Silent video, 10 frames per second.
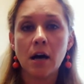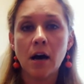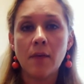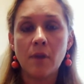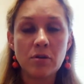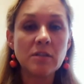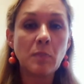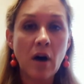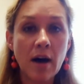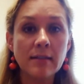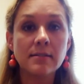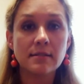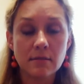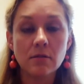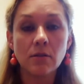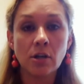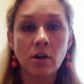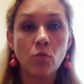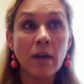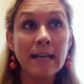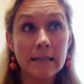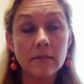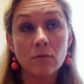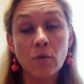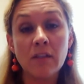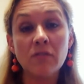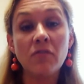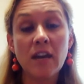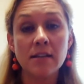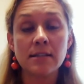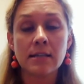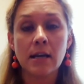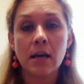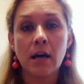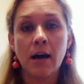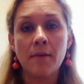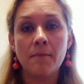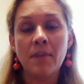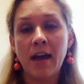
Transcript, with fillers: um, a response you know when it when it fits um, mm-hmm.